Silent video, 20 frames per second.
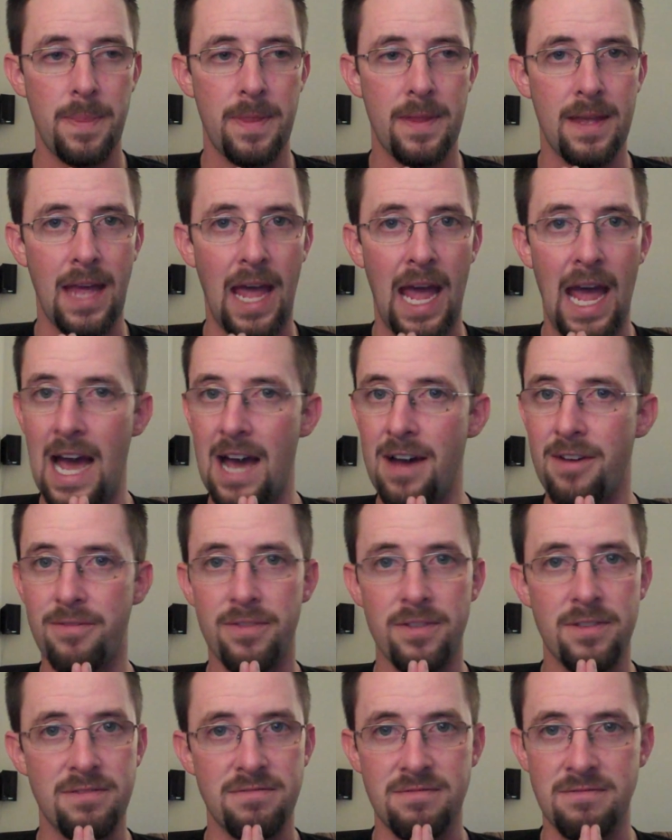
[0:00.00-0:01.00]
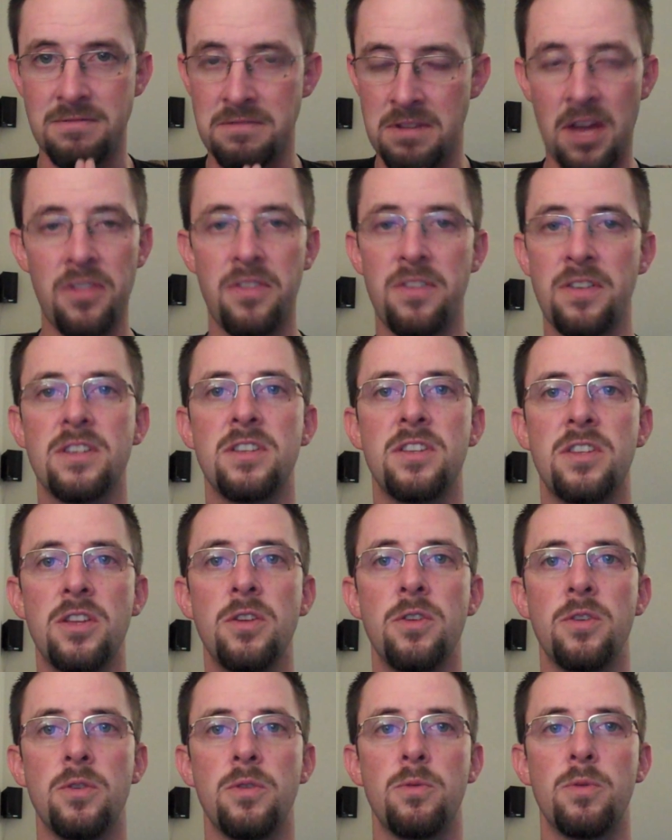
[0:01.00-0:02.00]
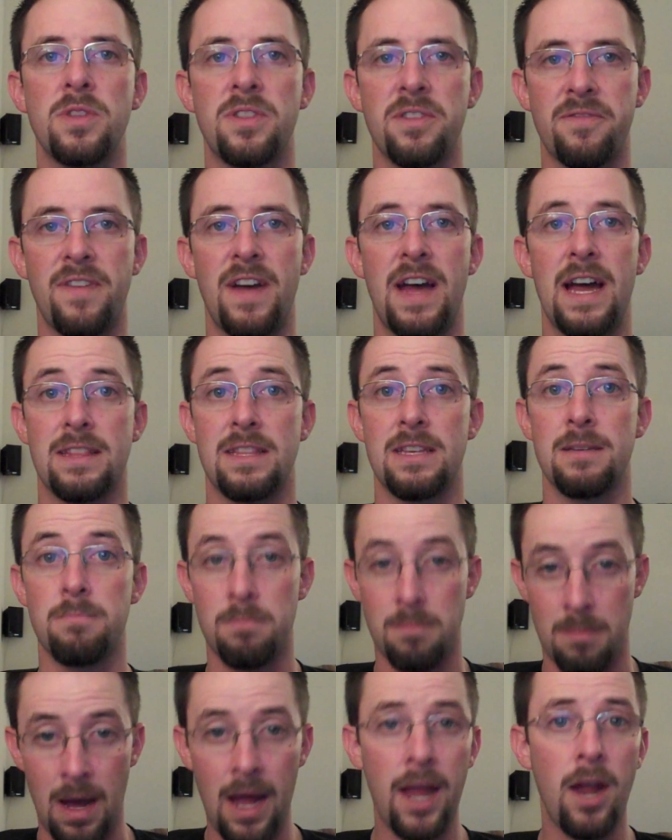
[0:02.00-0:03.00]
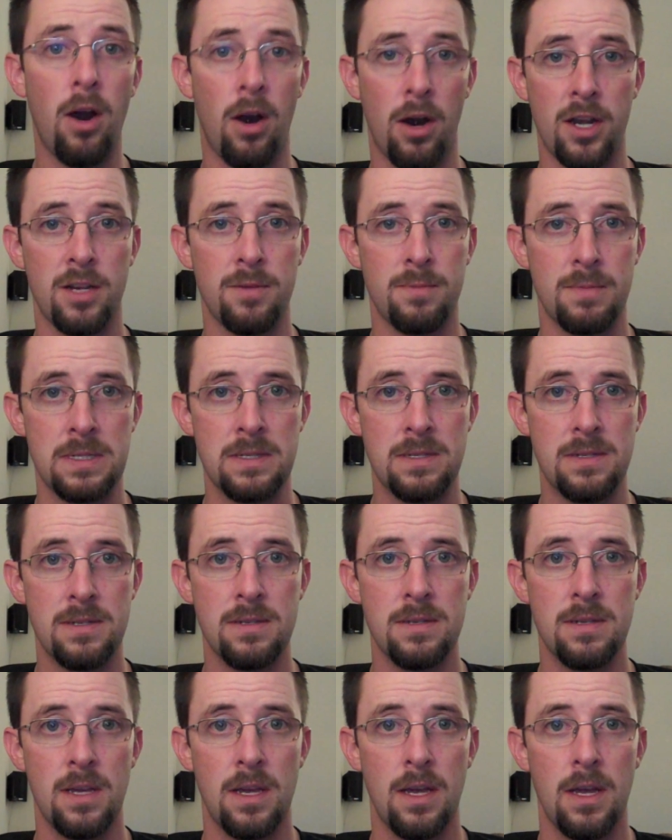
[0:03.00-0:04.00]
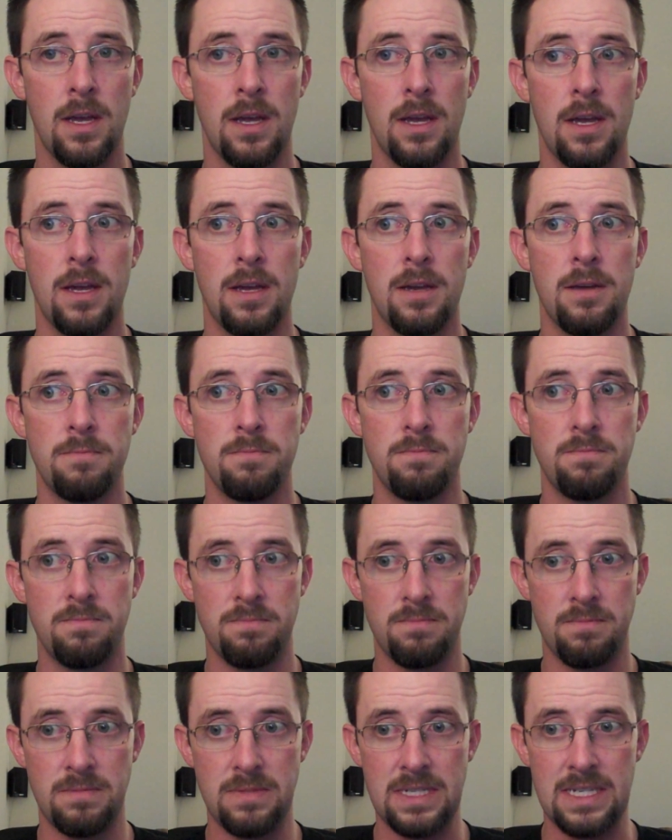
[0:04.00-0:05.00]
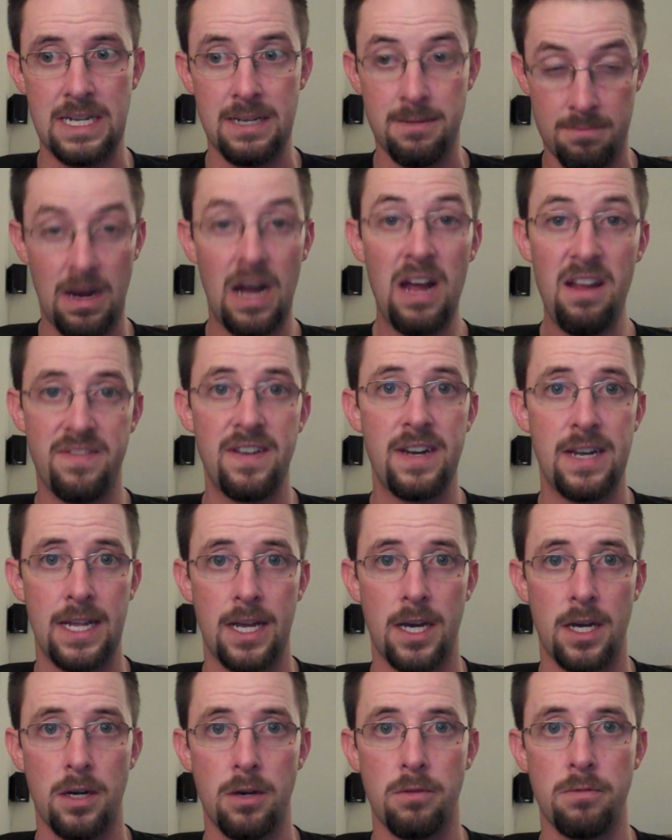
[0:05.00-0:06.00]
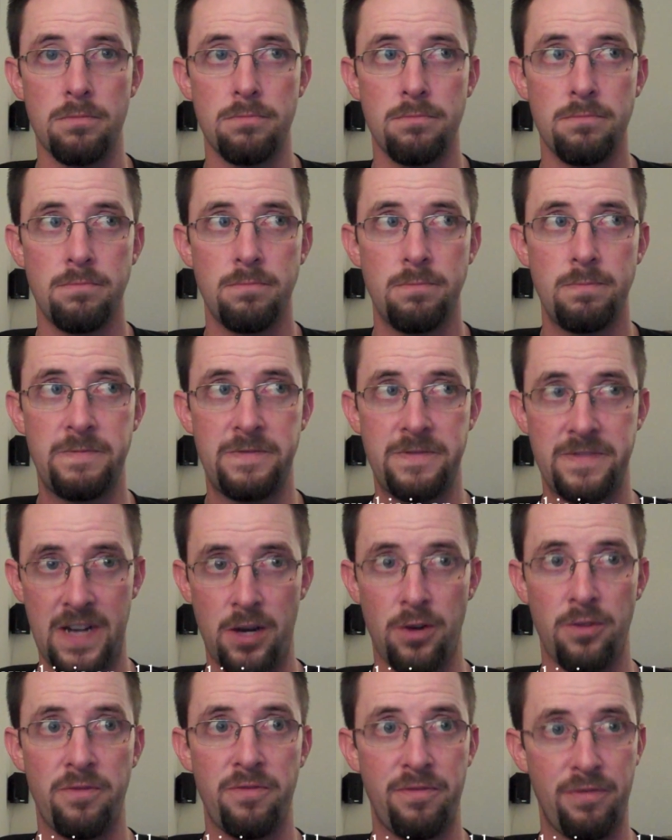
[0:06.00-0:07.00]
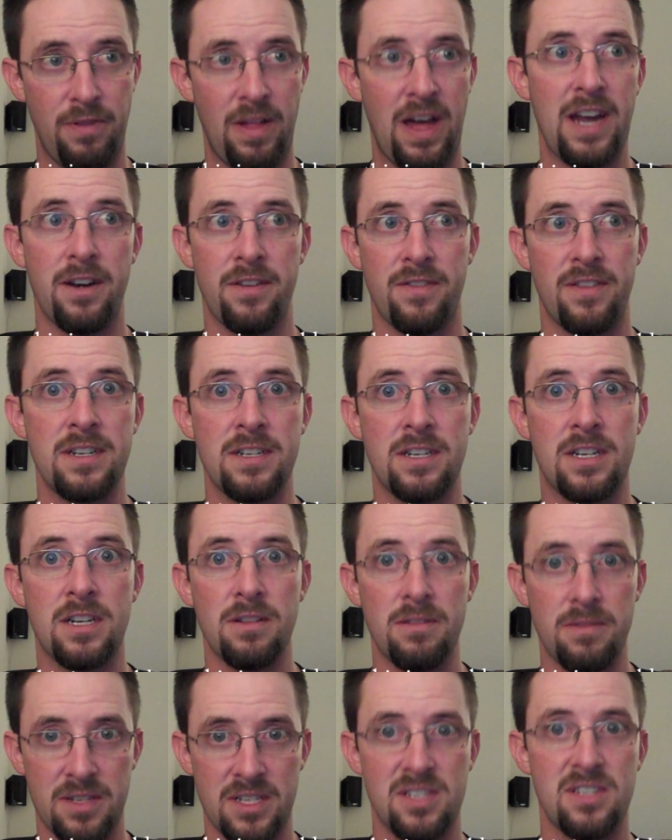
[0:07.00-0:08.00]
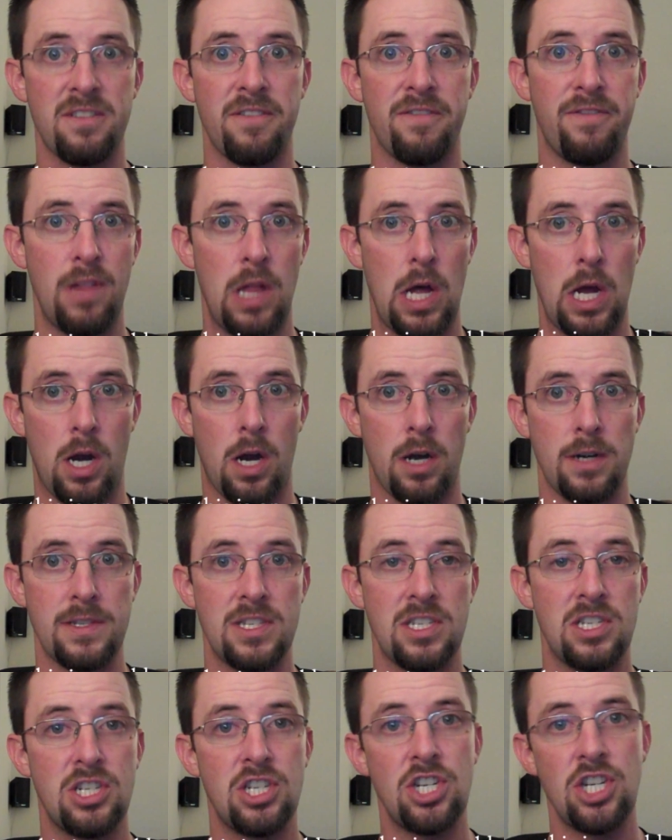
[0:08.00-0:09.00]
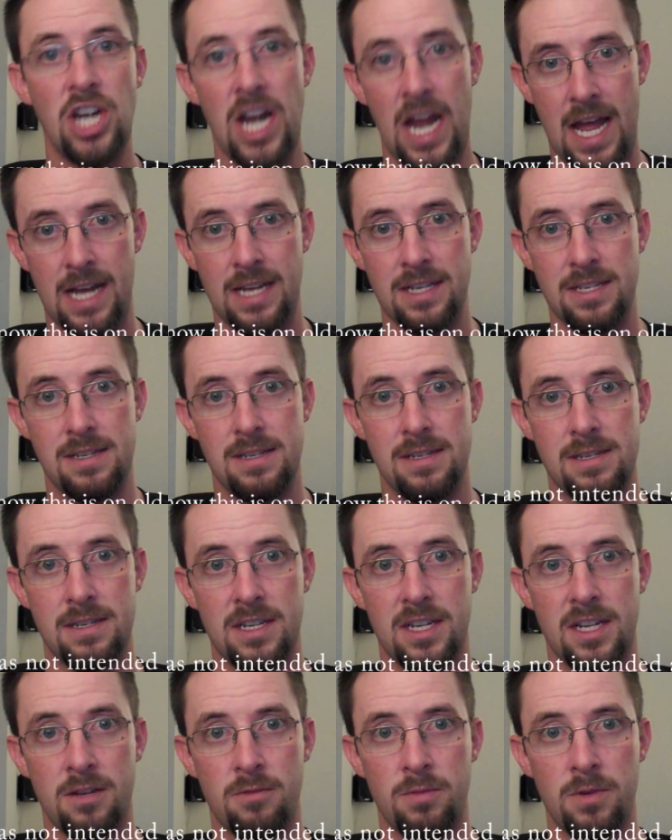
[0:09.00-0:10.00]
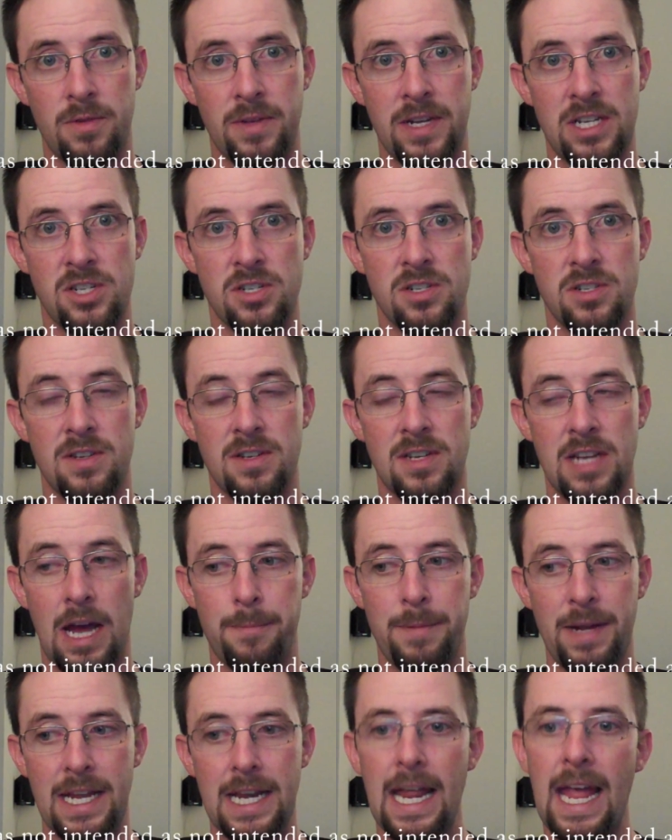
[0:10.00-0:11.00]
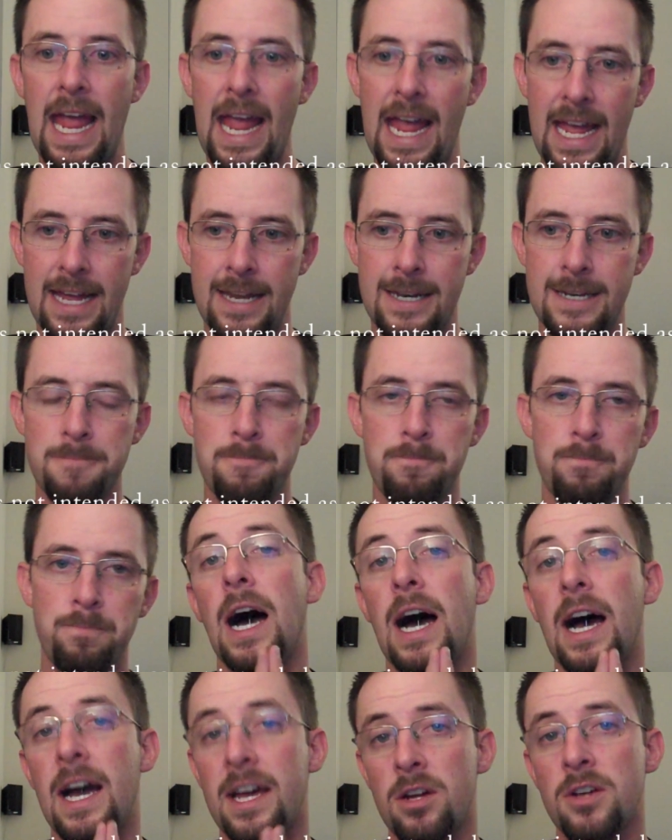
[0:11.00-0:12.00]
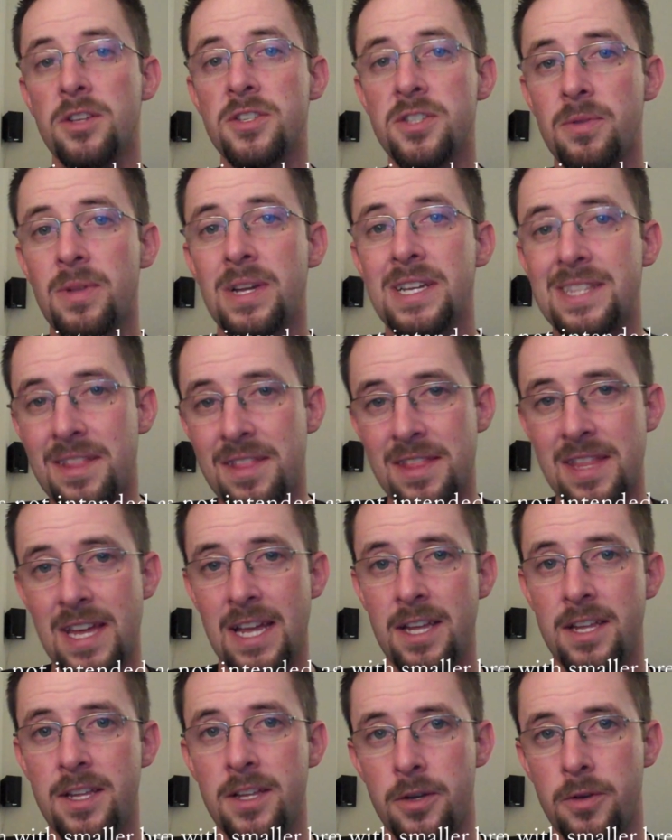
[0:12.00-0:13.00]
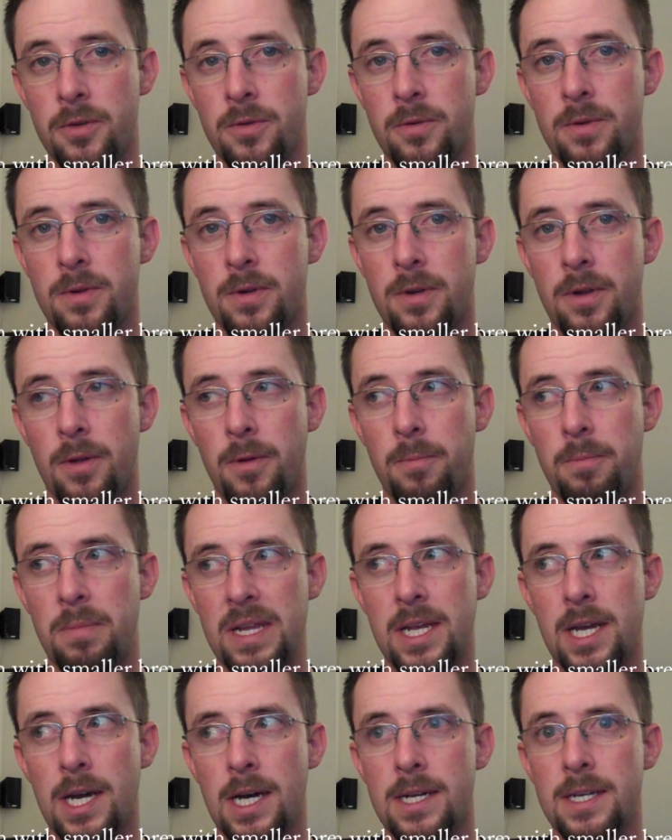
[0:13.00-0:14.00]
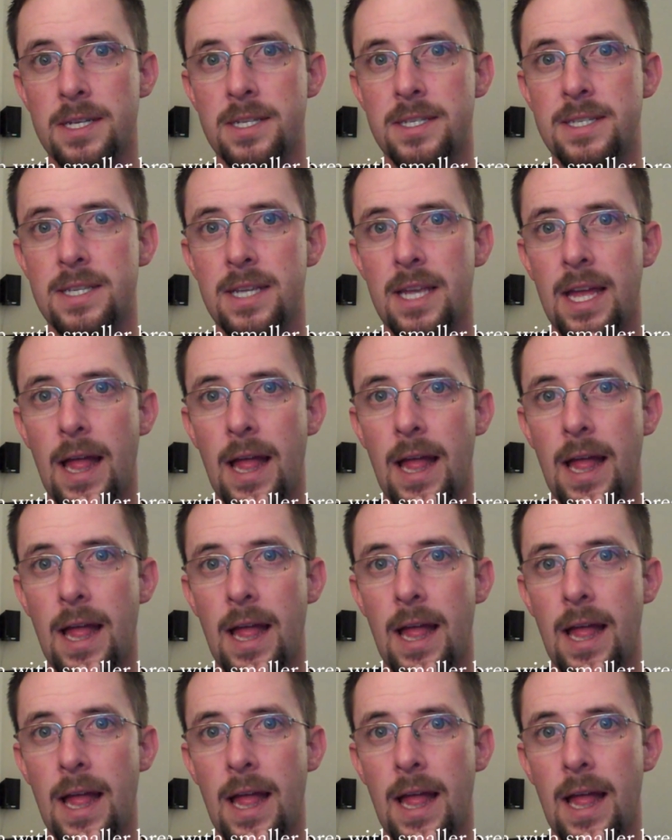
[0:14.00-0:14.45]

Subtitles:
have nothing to do with the fact that my arguments in my video fell flatter than Callista Flockhart's chest in relation to the topic at hand. I'd also like to thank you because